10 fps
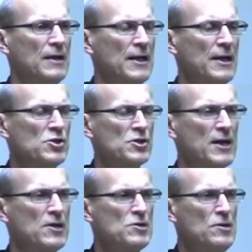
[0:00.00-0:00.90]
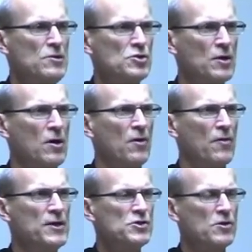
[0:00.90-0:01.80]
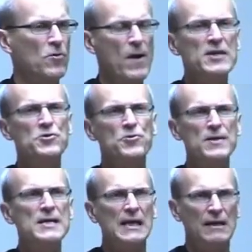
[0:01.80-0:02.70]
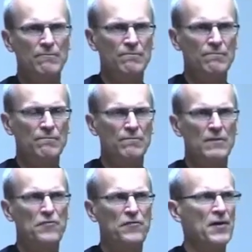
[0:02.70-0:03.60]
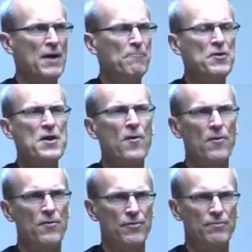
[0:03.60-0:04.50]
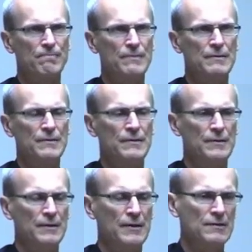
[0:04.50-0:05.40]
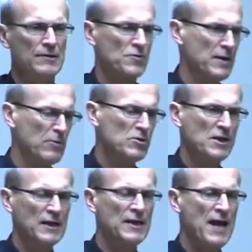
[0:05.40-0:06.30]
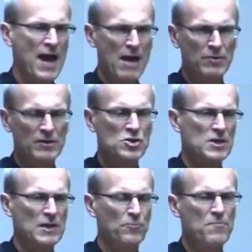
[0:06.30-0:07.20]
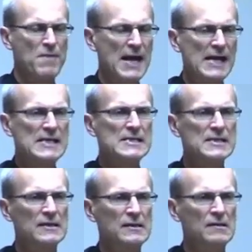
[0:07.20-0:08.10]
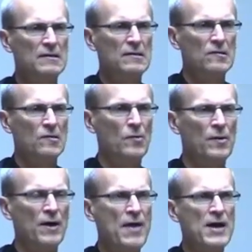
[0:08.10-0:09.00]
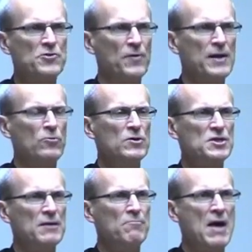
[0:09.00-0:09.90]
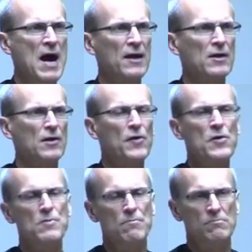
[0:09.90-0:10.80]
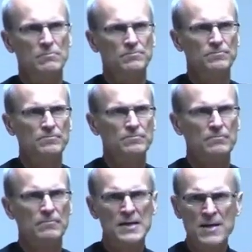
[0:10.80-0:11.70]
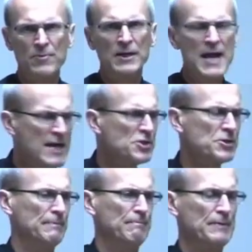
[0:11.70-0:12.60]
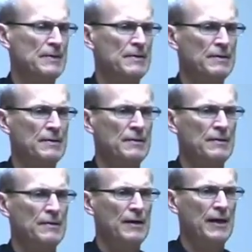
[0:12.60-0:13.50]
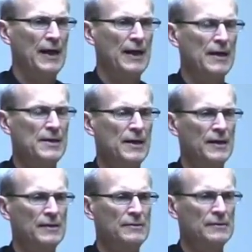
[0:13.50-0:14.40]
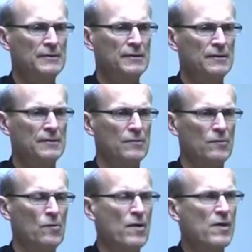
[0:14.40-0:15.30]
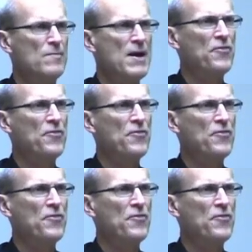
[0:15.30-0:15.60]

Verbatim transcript: He said, You saw this great tree that filled up the earth. And the tree was cut down, but the stump remained. Well, that tree was symbolic of whom? Ganesh. And uh, one of the main